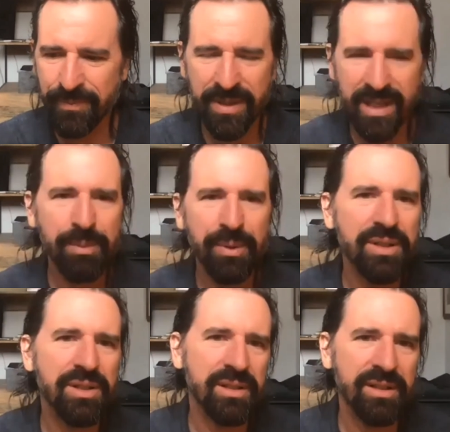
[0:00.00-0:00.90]
able to
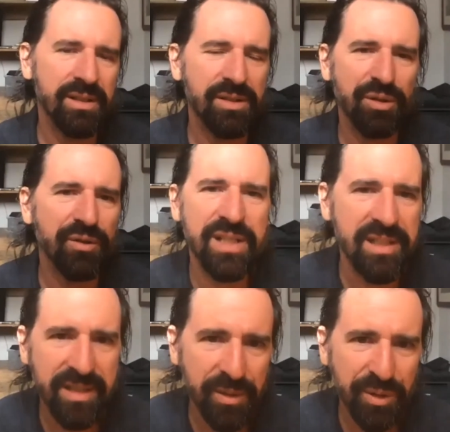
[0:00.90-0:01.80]
serve as a
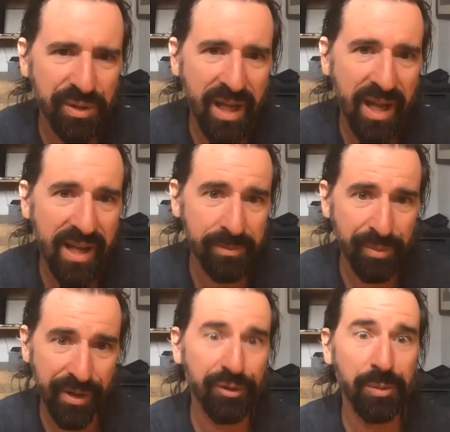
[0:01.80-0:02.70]
sitter or guide,
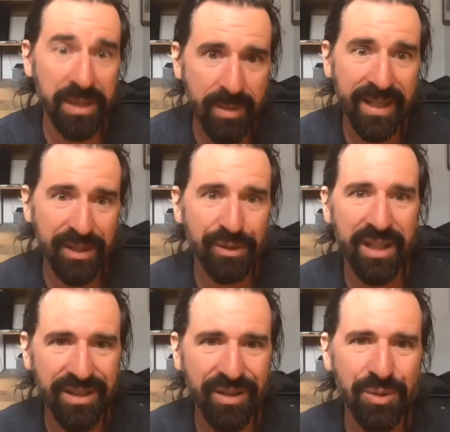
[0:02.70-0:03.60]
preferably somebody who
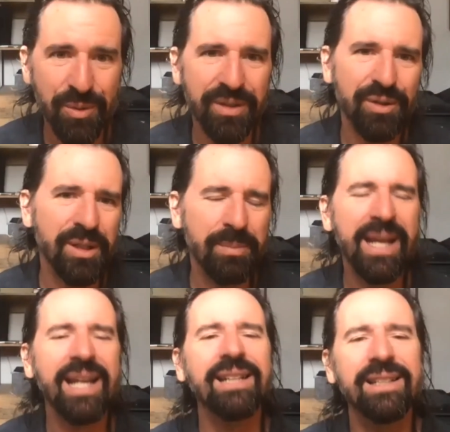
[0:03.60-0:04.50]
kind of knows what they're doing,
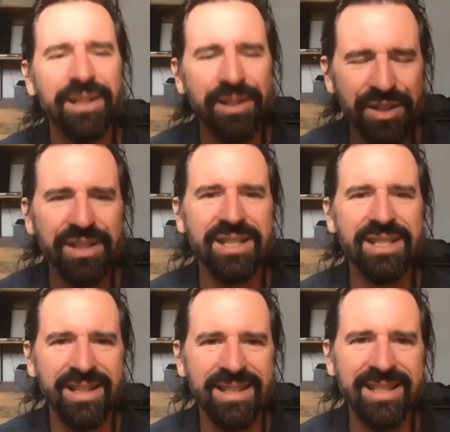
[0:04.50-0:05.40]
paying attention to
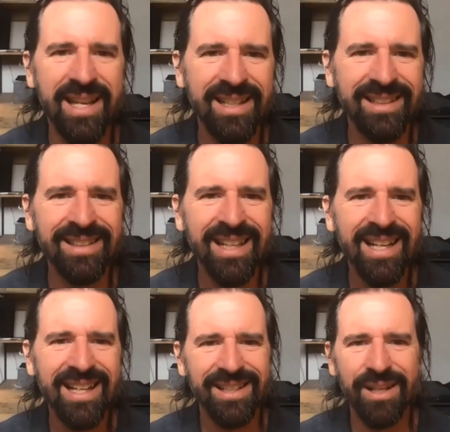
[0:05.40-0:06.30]
set and setting,
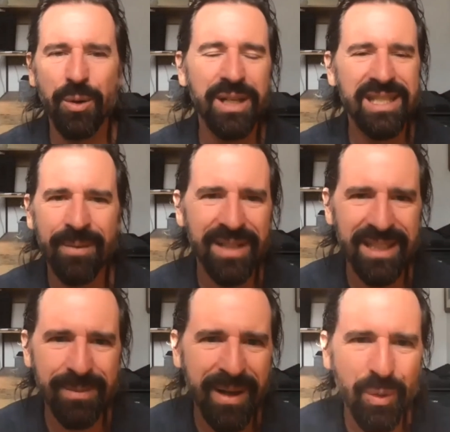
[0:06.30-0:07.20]
knowing
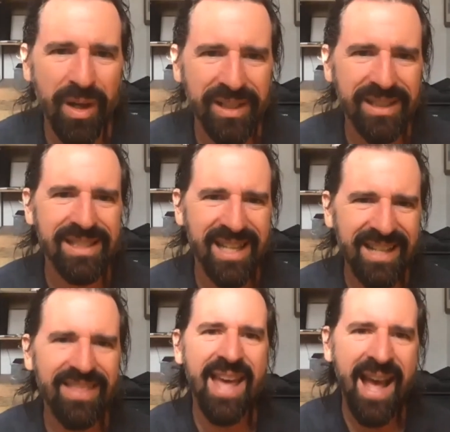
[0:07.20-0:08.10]
something about quantities,
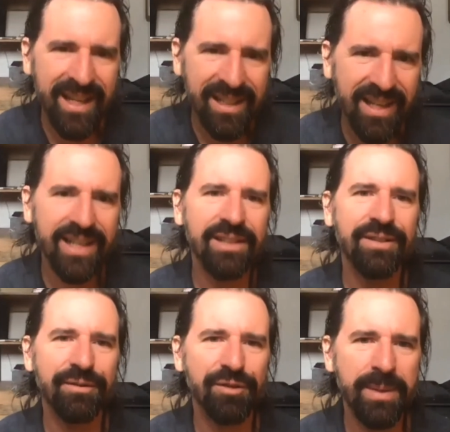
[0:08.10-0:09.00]
like that kind of
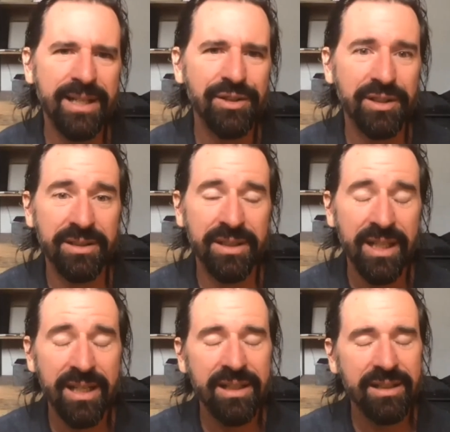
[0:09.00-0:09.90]
information.
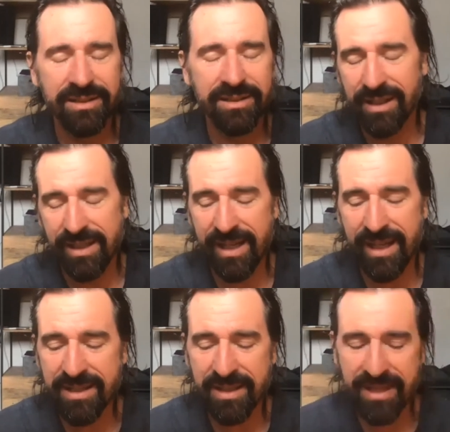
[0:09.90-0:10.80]
I
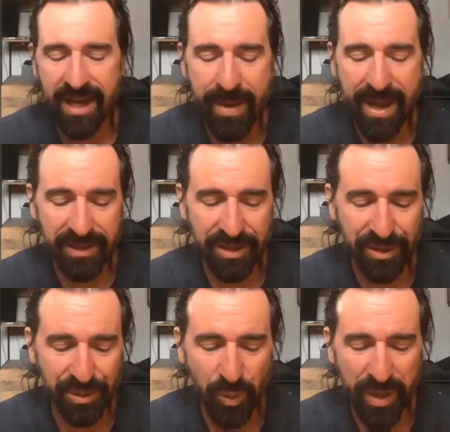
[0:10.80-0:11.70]
guess to tie back to
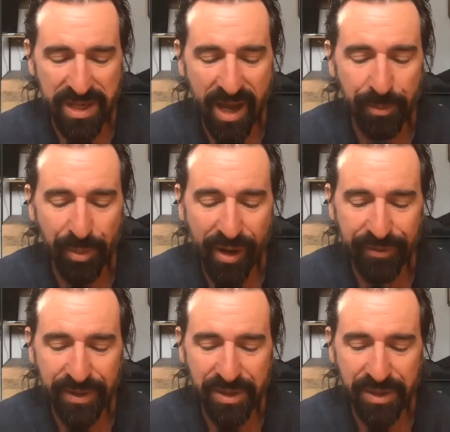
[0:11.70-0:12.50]
your what nonprofits are